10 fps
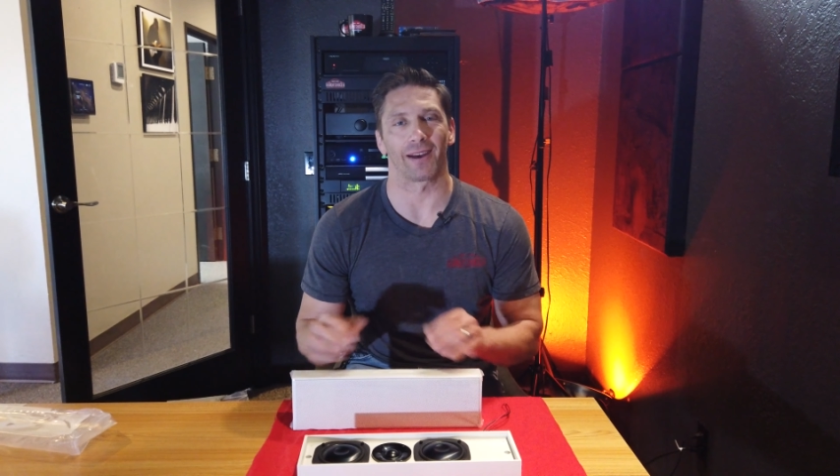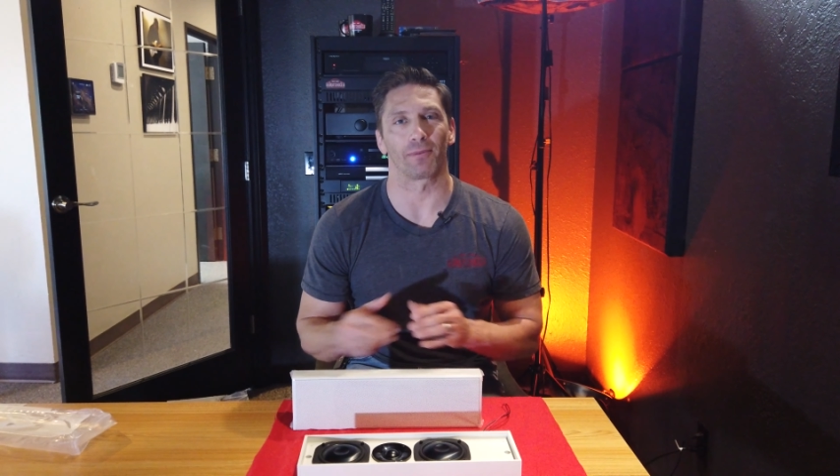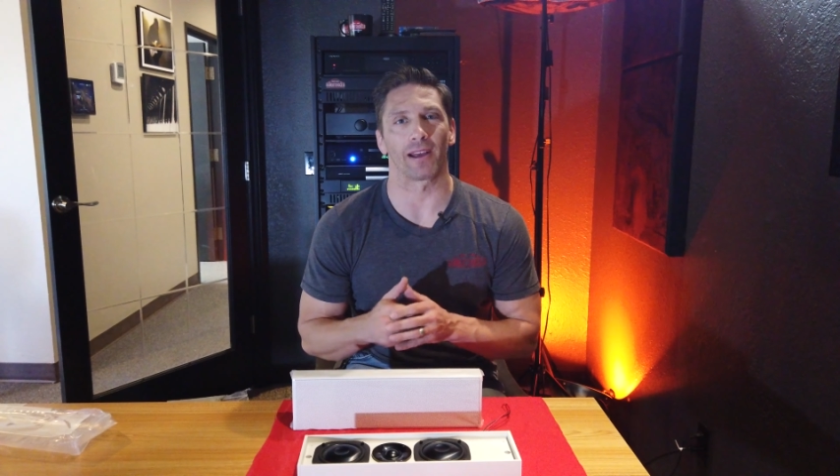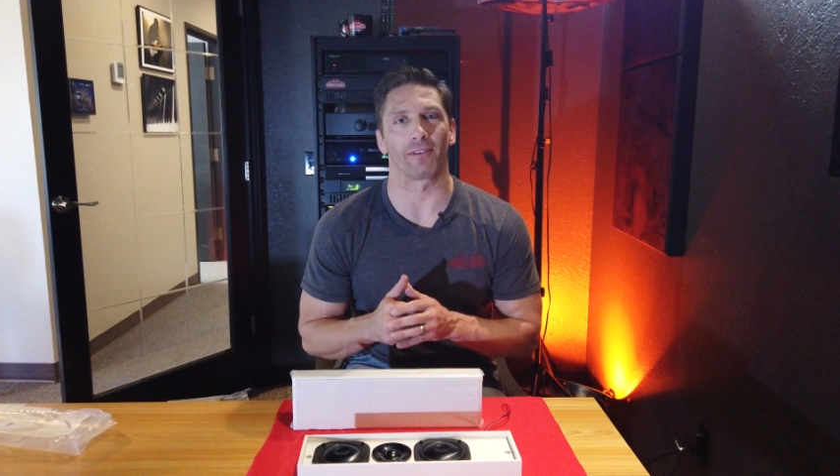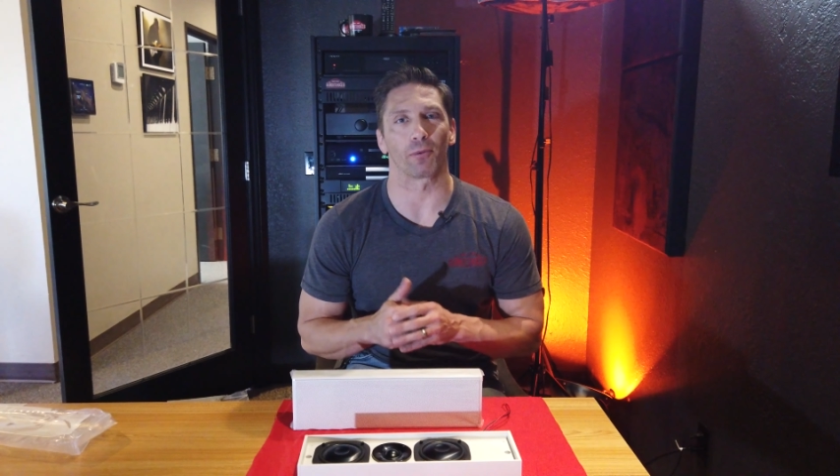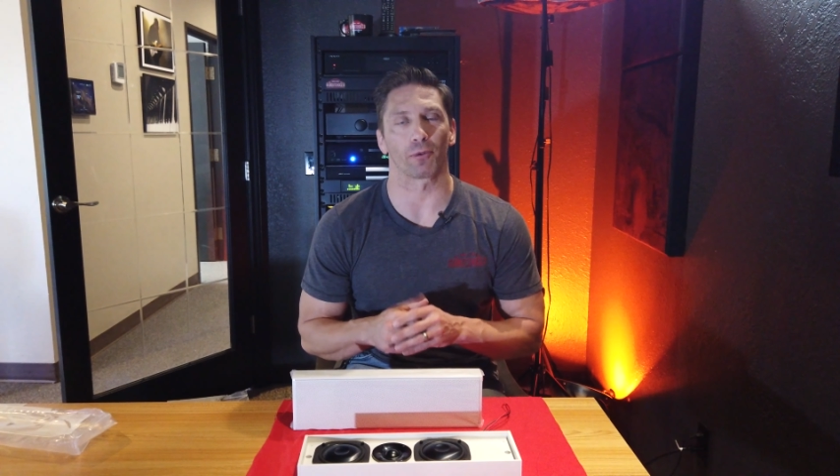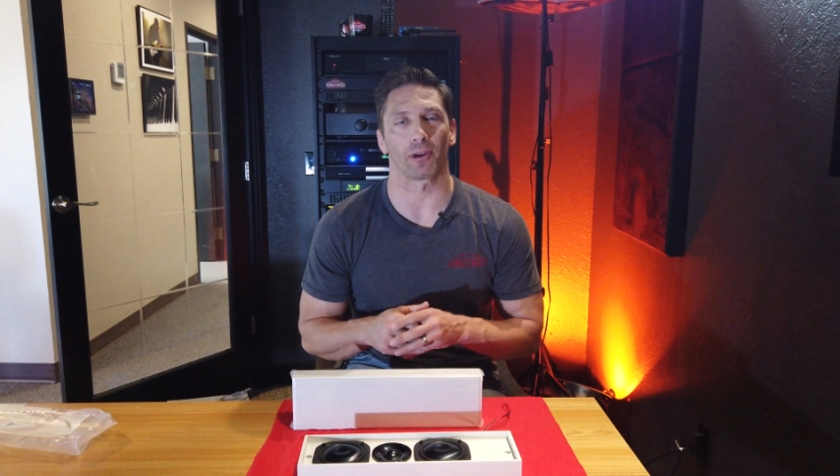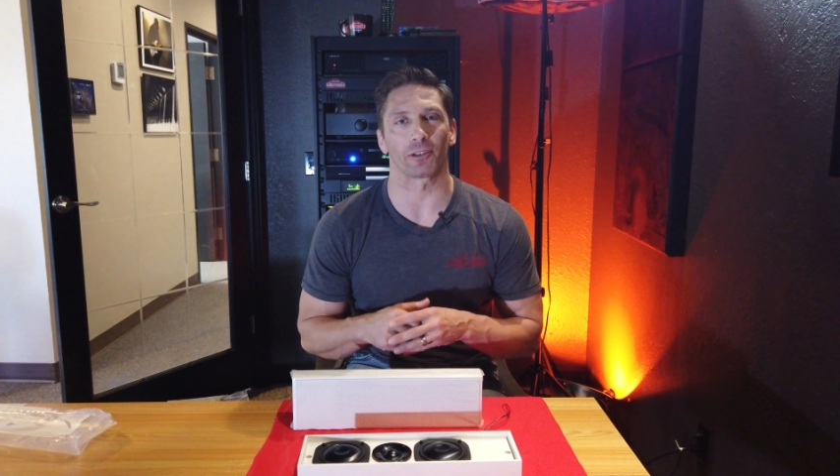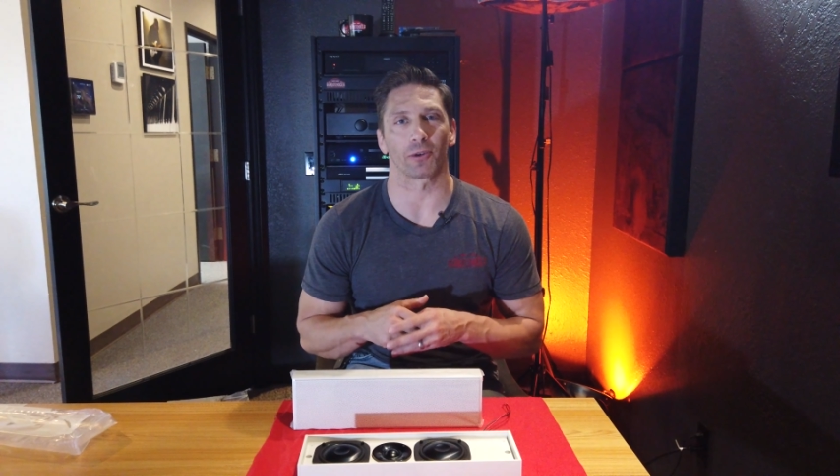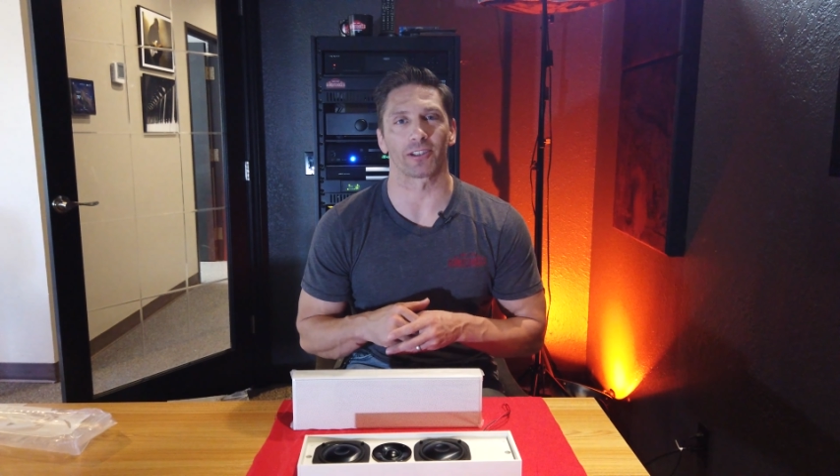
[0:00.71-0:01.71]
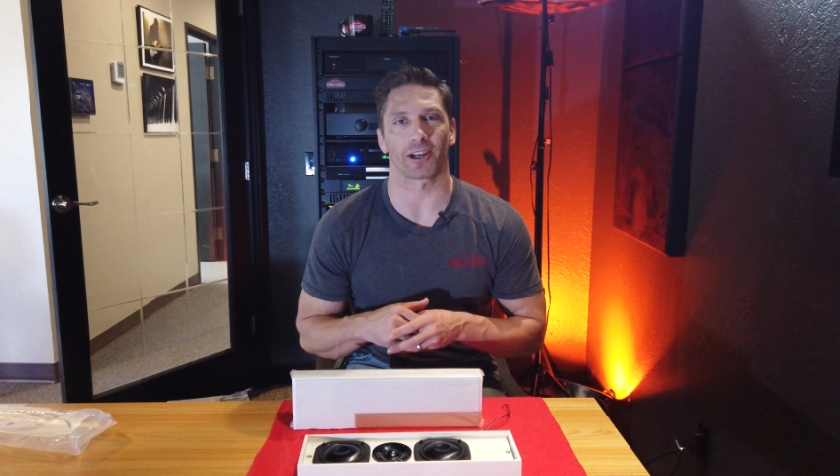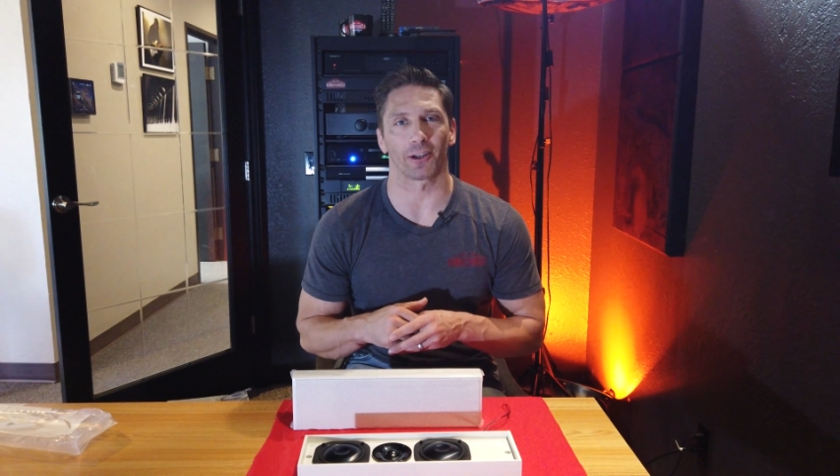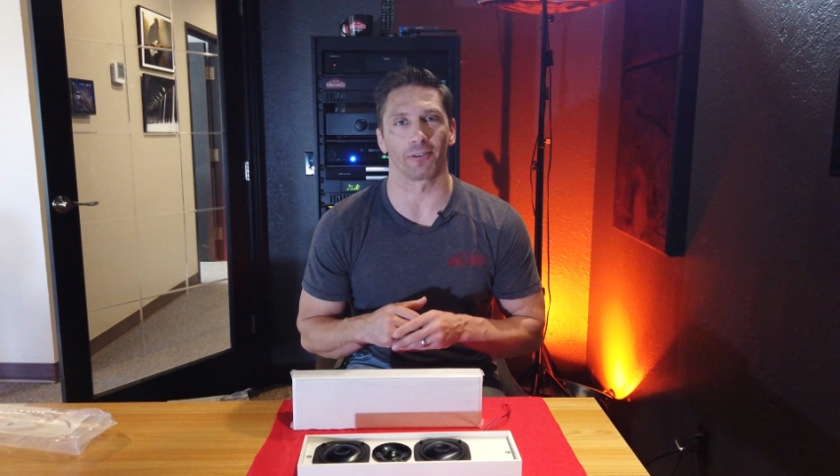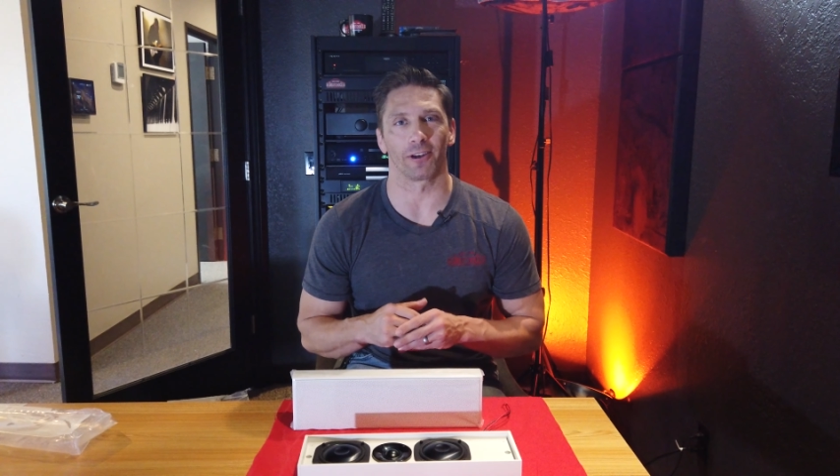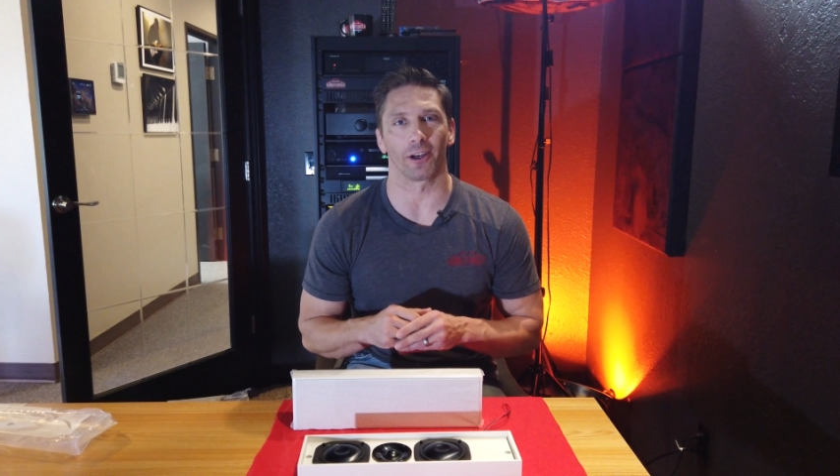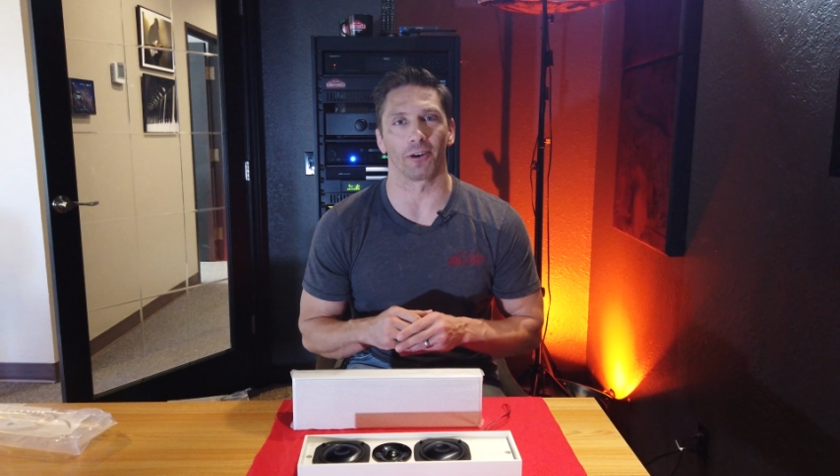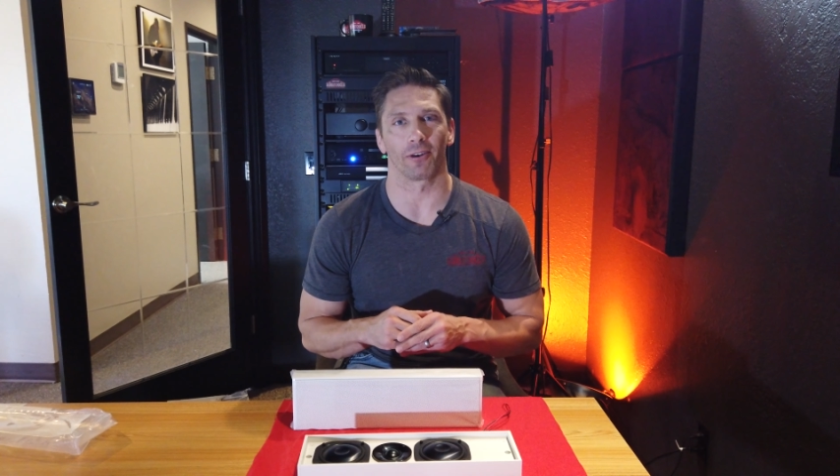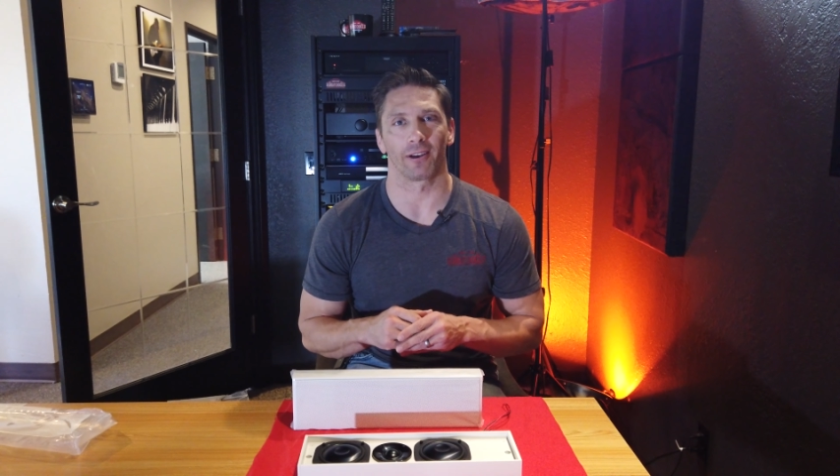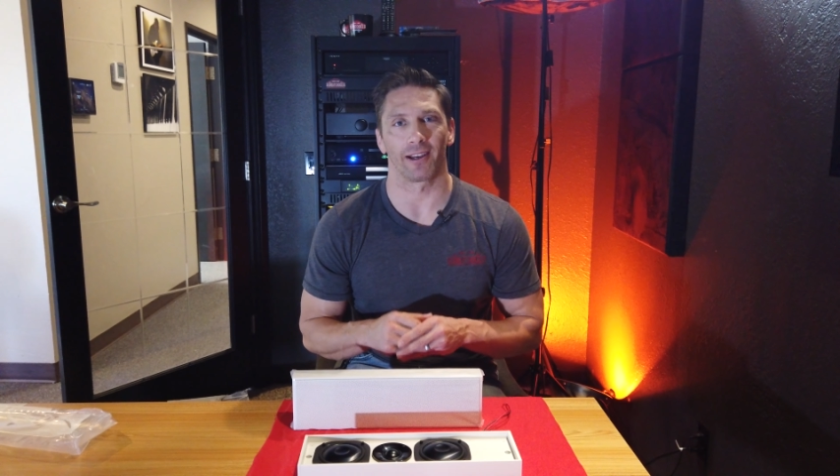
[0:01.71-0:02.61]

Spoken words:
Hey, I'm David with Great Choice Audio Video.